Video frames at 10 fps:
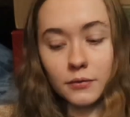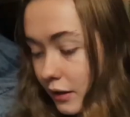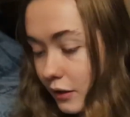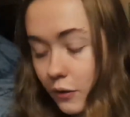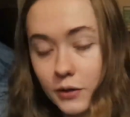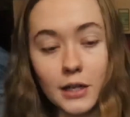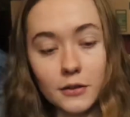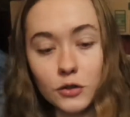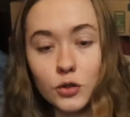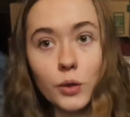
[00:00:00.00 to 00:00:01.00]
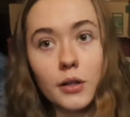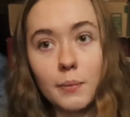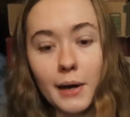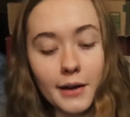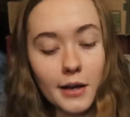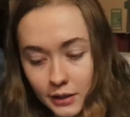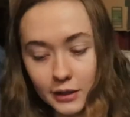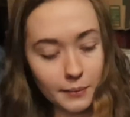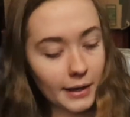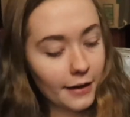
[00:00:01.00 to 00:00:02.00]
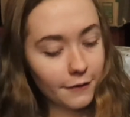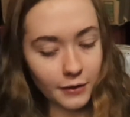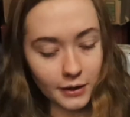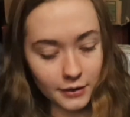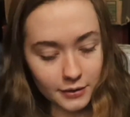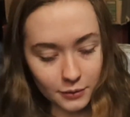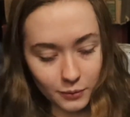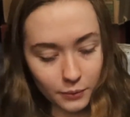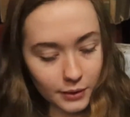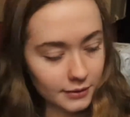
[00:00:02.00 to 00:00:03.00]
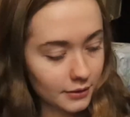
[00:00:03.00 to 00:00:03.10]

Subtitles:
you know, and not destroy the packet. Yep, I had a feeling this is what it was.